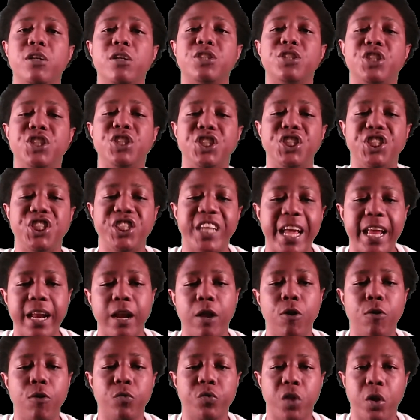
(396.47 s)
shit
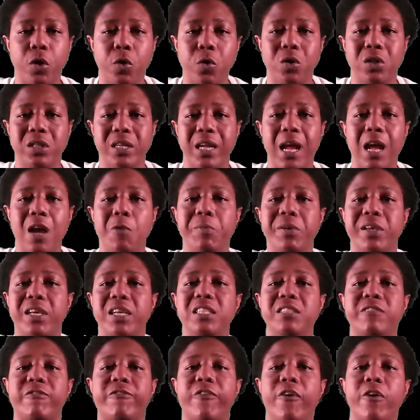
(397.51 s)
on third down because
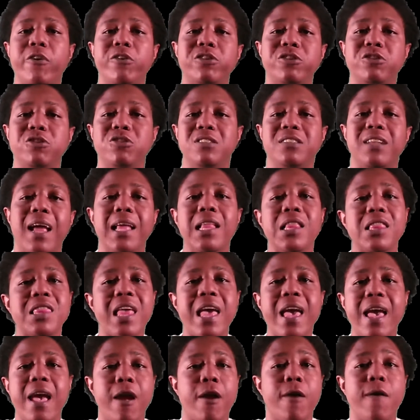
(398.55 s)
Ferguson's not
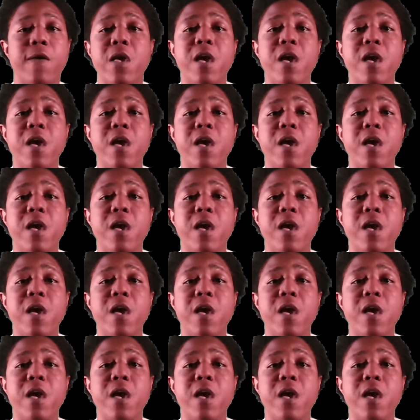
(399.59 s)
there.